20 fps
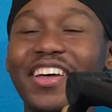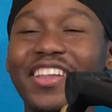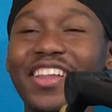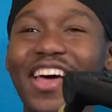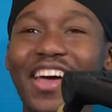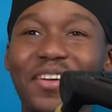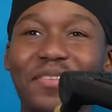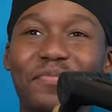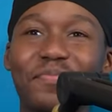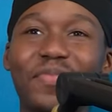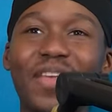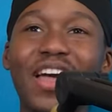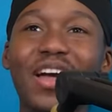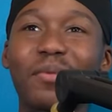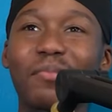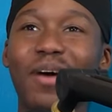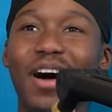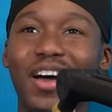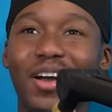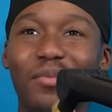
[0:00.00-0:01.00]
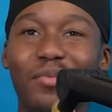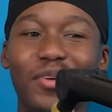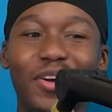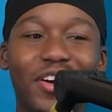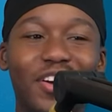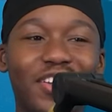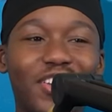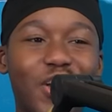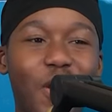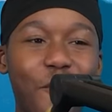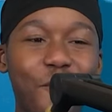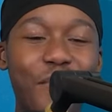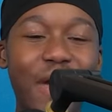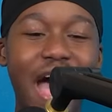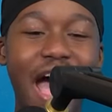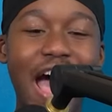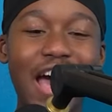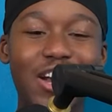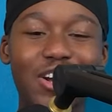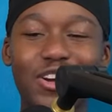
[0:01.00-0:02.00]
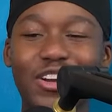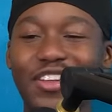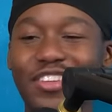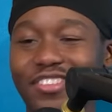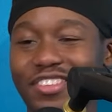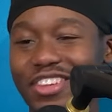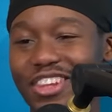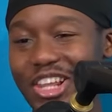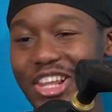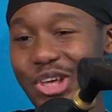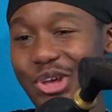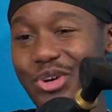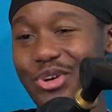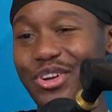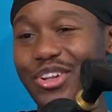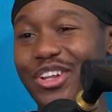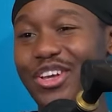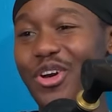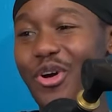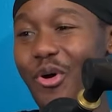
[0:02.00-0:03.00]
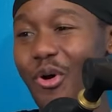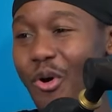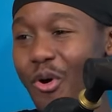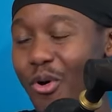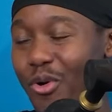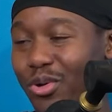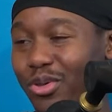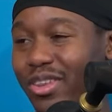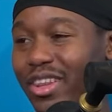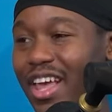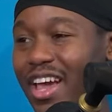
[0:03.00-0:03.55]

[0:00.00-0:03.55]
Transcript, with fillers: like think about it, bro. Your pattern is literally old